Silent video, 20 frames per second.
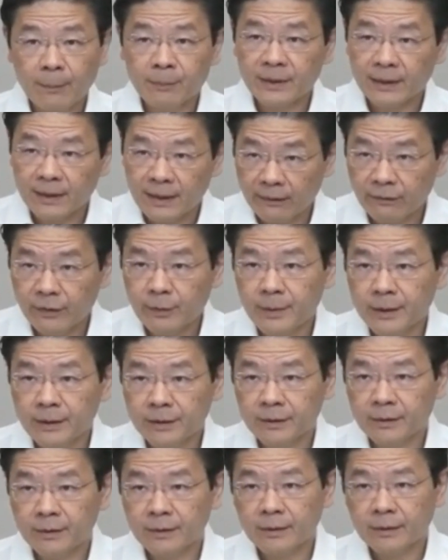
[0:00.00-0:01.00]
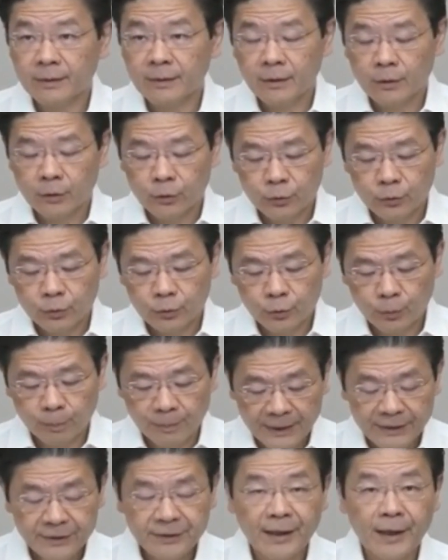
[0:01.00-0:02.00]
the government to
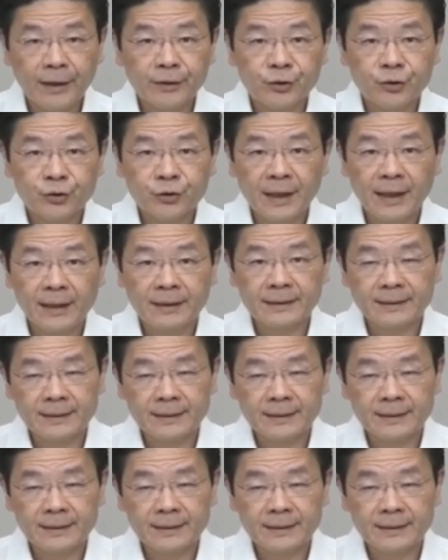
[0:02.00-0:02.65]
better understand